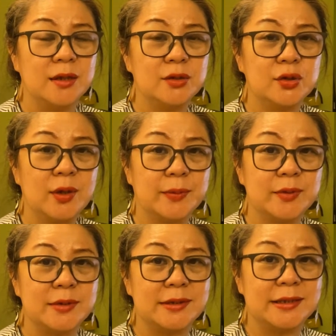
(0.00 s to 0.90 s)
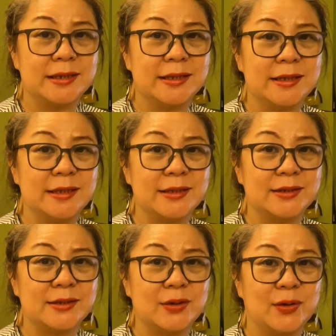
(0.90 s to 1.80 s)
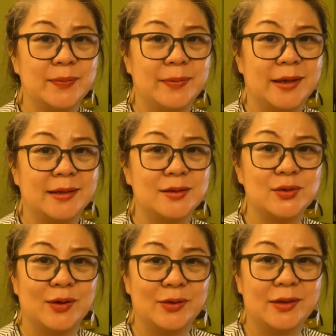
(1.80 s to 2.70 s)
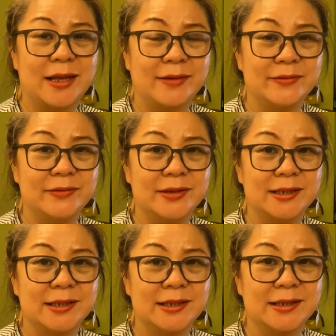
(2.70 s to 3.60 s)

So I'm going to sing this song by John Denver.